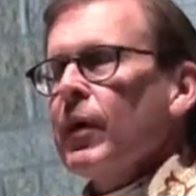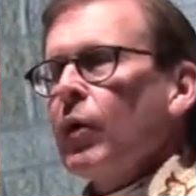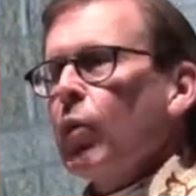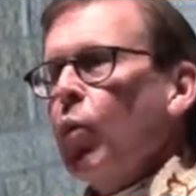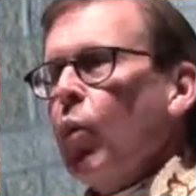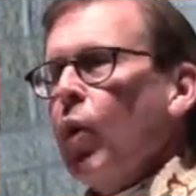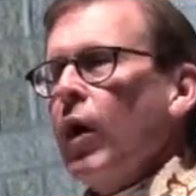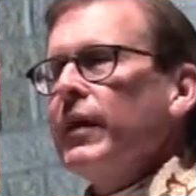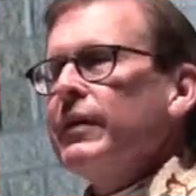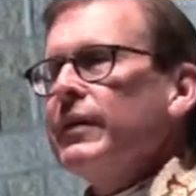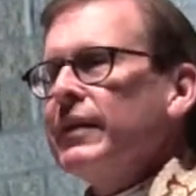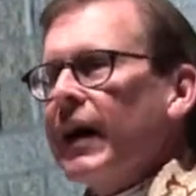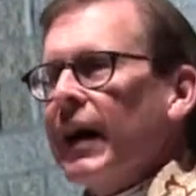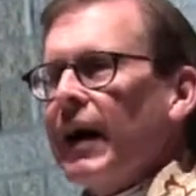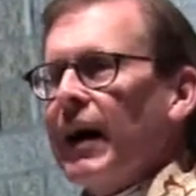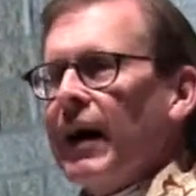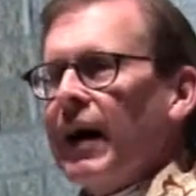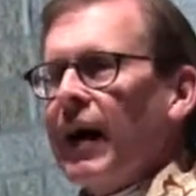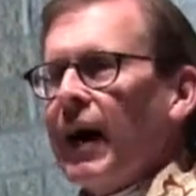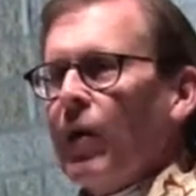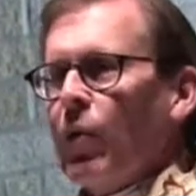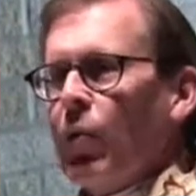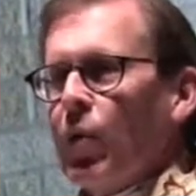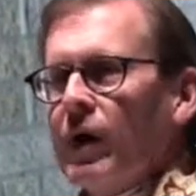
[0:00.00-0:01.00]
One
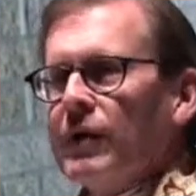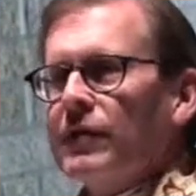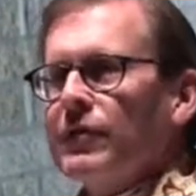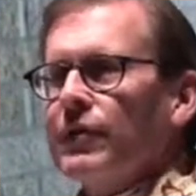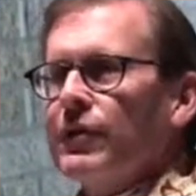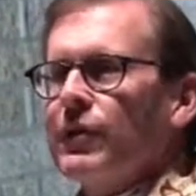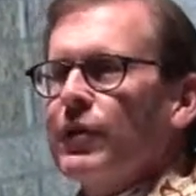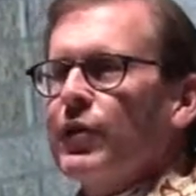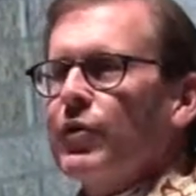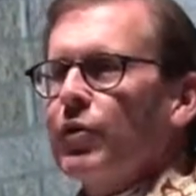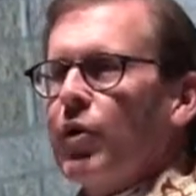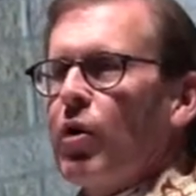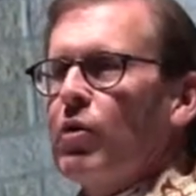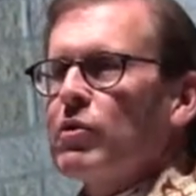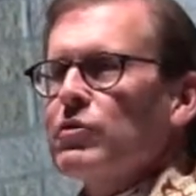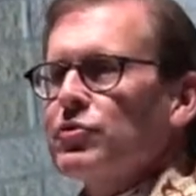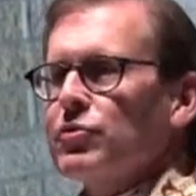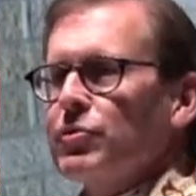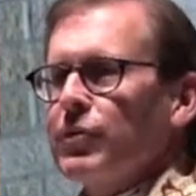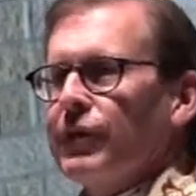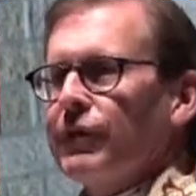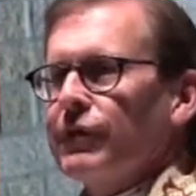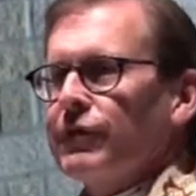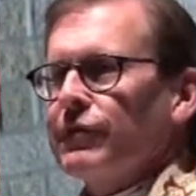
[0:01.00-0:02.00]
day I went to the
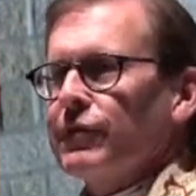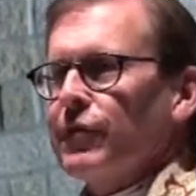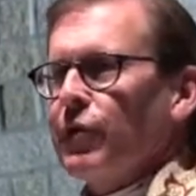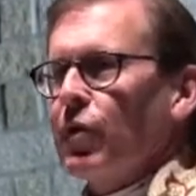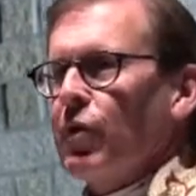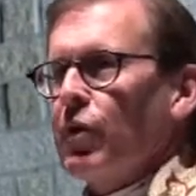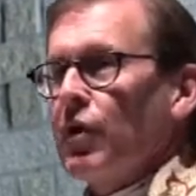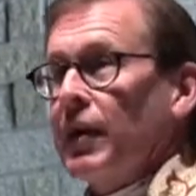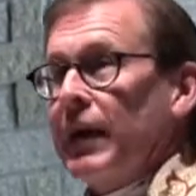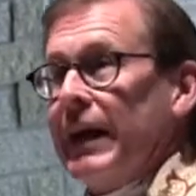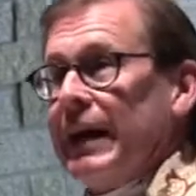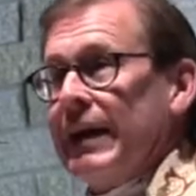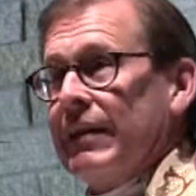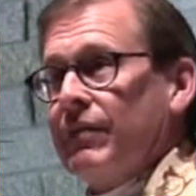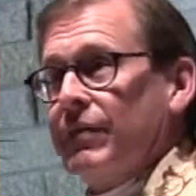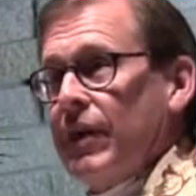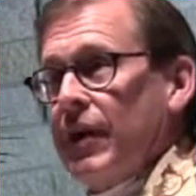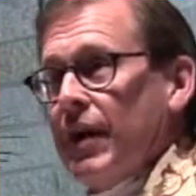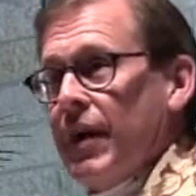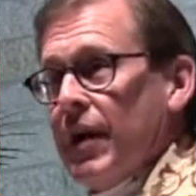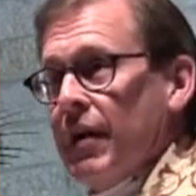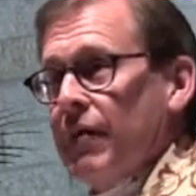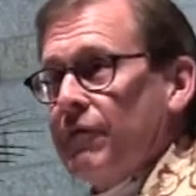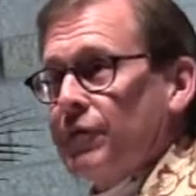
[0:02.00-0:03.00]
grocery store in
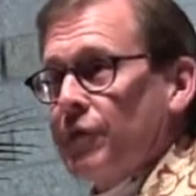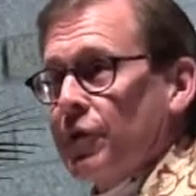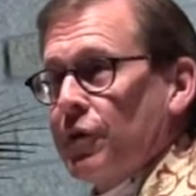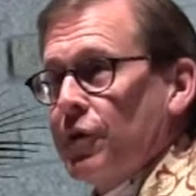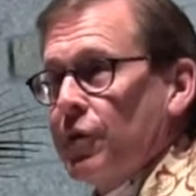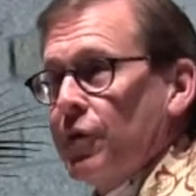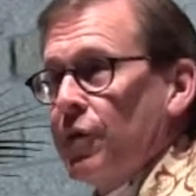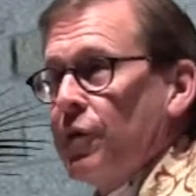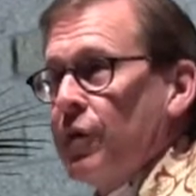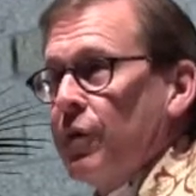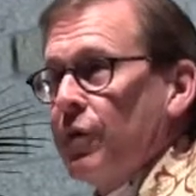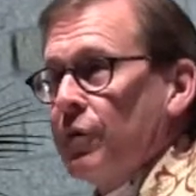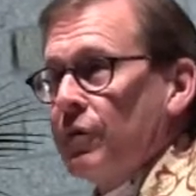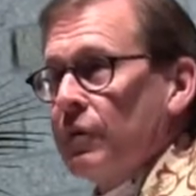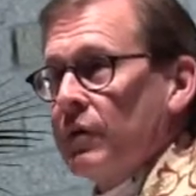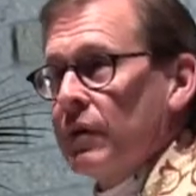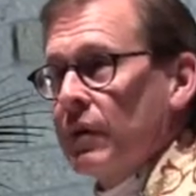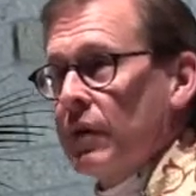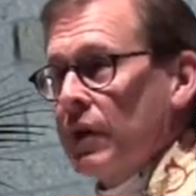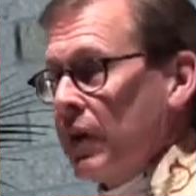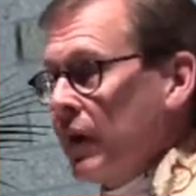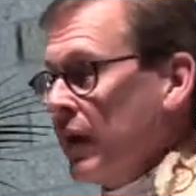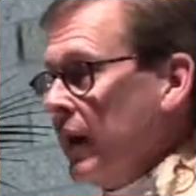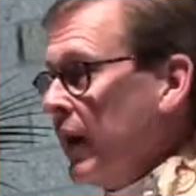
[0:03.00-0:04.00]
the afternoon
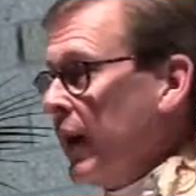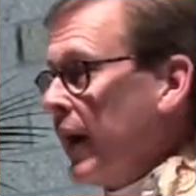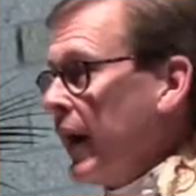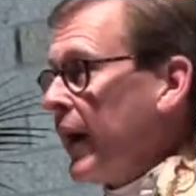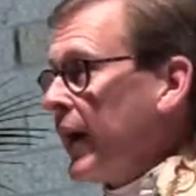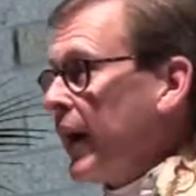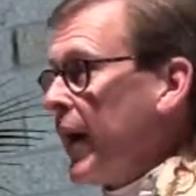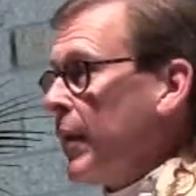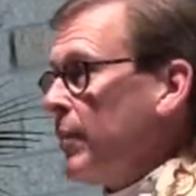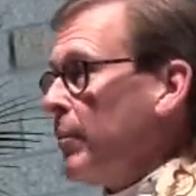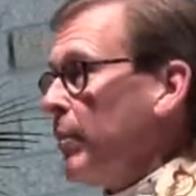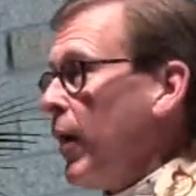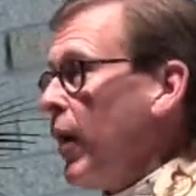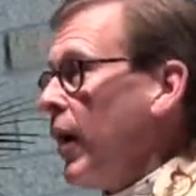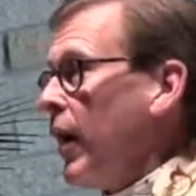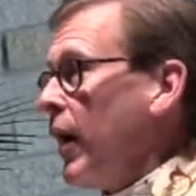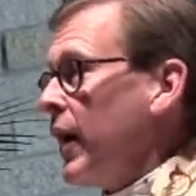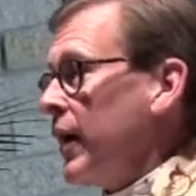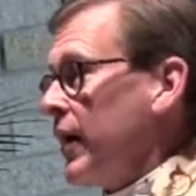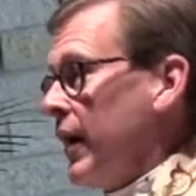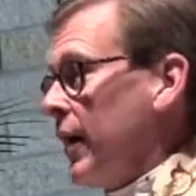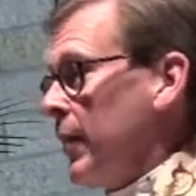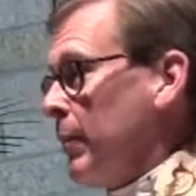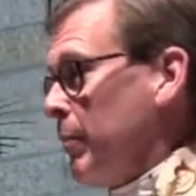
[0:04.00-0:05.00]
and I
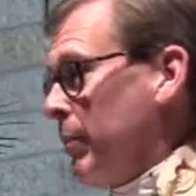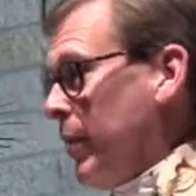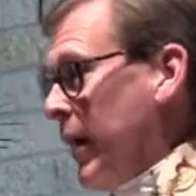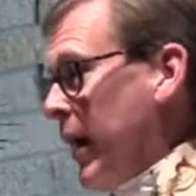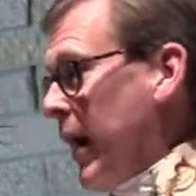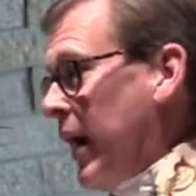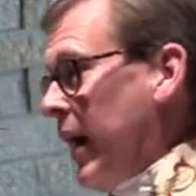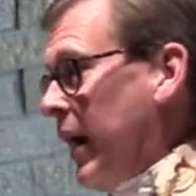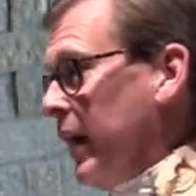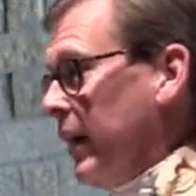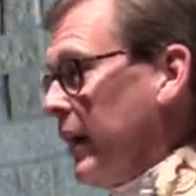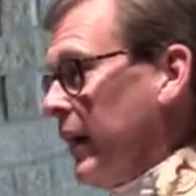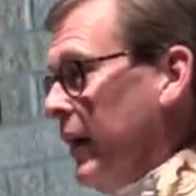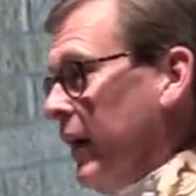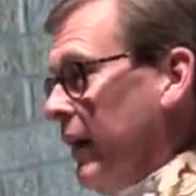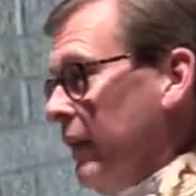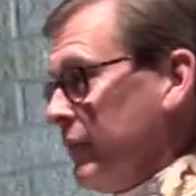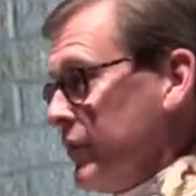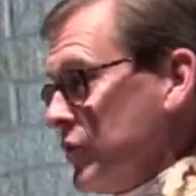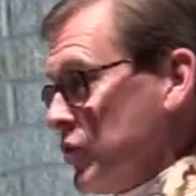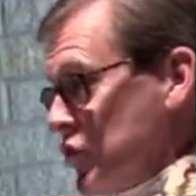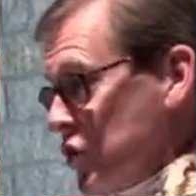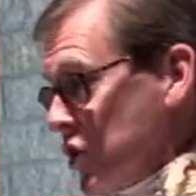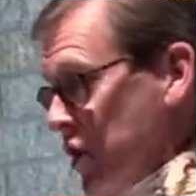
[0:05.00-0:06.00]
bought a bag
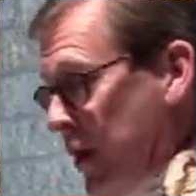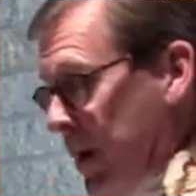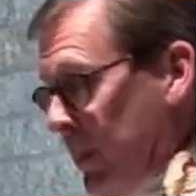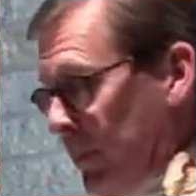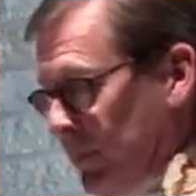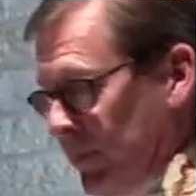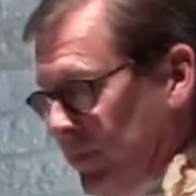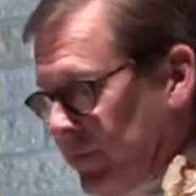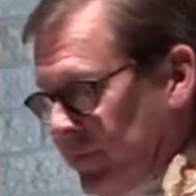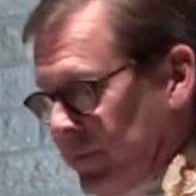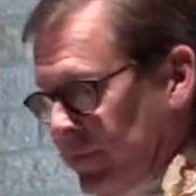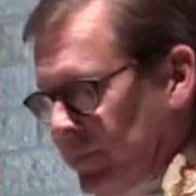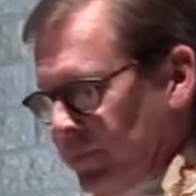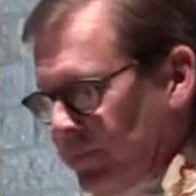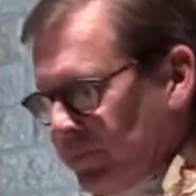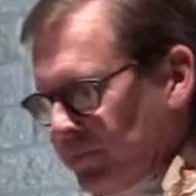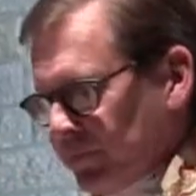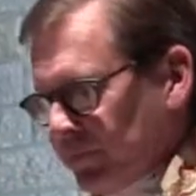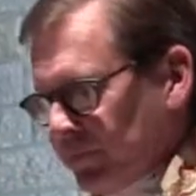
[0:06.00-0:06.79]
of chips.